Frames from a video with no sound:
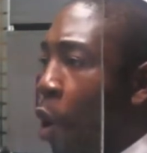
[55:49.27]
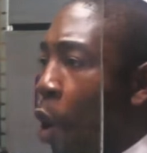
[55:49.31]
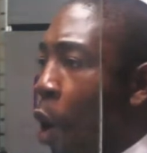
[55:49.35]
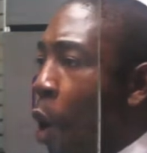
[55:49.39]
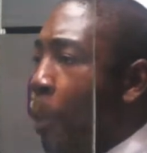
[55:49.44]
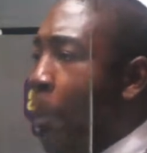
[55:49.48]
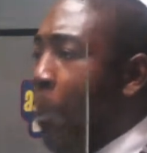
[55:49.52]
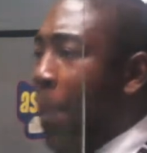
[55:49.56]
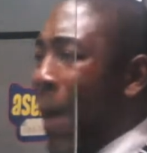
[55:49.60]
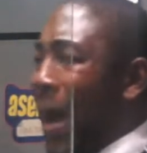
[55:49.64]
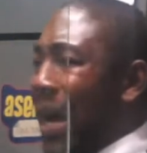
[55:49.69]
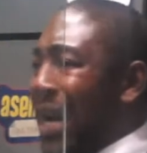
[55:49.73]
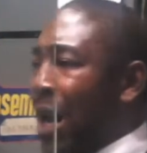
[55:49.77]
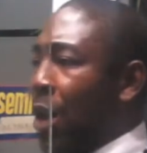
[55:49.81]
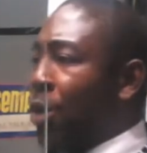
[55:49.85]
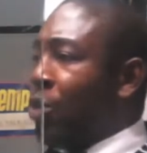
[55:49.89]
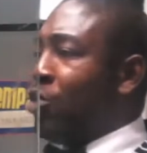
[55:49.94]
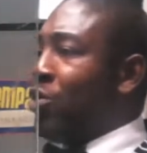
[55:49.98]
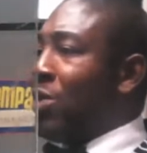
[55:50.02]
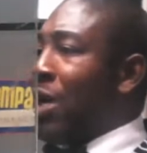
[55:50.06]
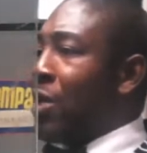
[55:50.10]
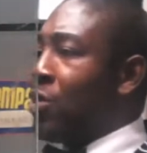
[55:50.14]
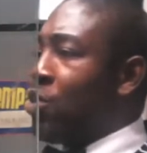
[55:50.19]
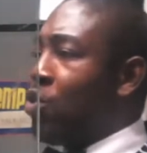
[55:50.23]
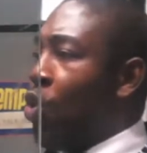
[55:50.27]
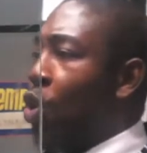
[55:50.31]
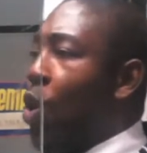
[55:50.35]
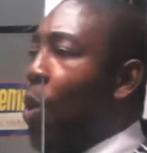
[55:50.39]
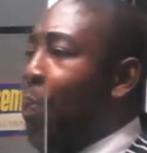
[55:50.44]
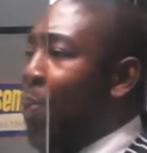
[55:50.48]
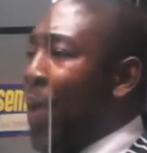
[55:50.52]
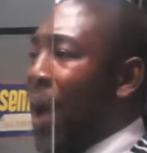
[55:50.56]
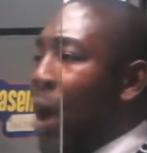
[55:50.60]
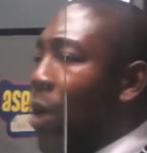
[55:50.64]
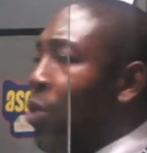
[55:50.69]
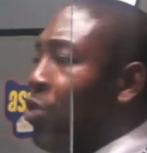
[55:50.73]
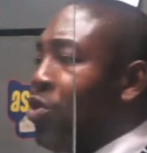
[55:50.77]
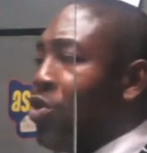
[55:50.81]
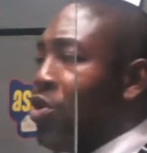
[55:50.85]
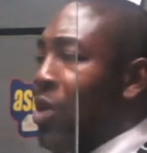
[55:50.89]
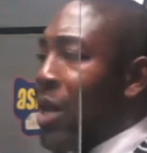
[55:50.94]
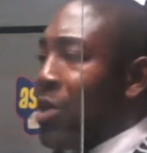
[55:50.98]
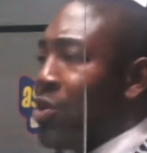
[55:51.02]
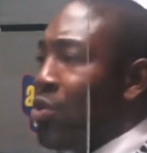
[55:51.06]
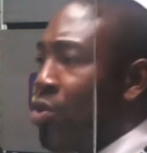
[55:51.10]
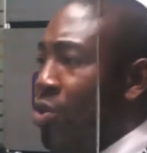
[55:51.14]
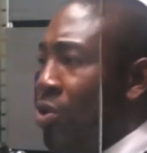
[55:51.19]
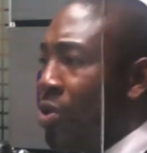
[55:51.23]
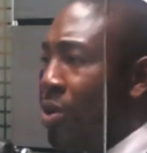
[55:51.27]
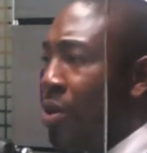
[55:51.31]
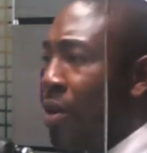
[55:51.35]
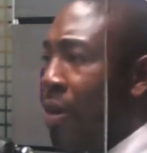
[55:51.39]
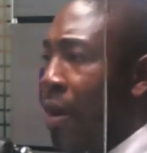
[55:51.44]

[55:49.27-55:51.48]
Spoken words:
Upa na utiasu, upa untiasu.